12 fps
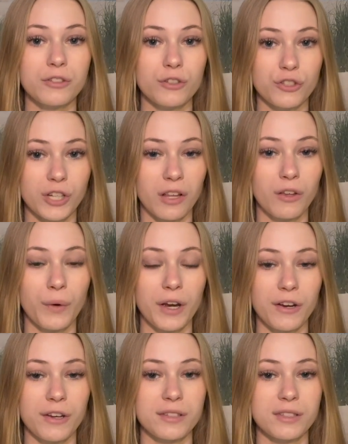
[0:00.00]
are shallow
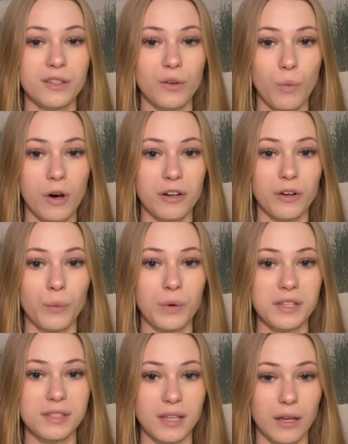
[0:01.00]
areas in the water where
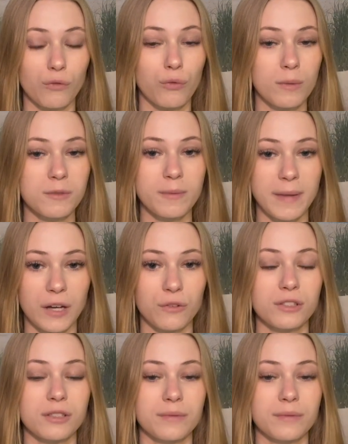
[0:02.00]
the sand forms a mound.